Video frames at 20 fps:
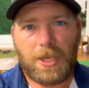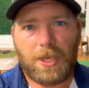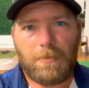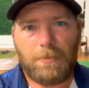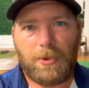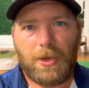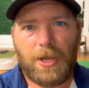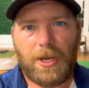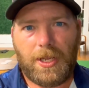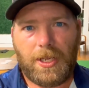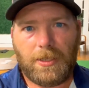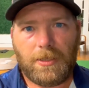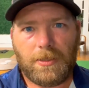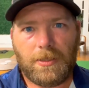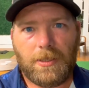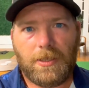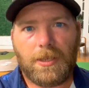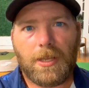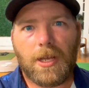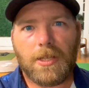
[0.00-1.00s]
and putting.
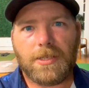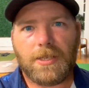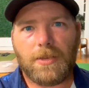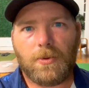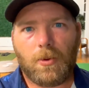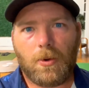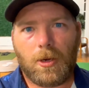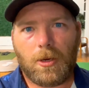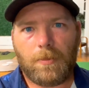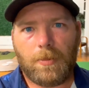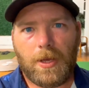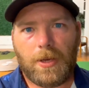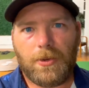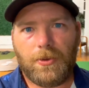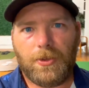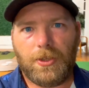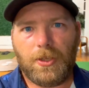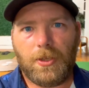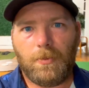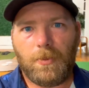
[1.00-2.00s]
Does it work better
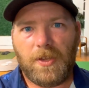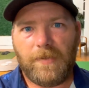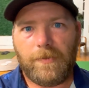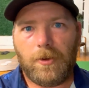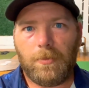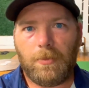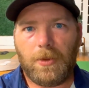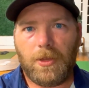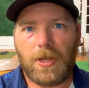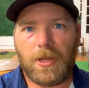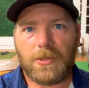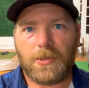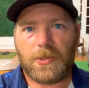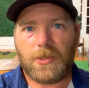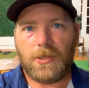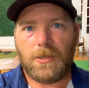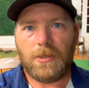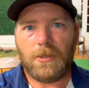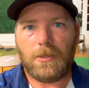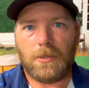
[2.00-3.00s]
than the Mevo Plus?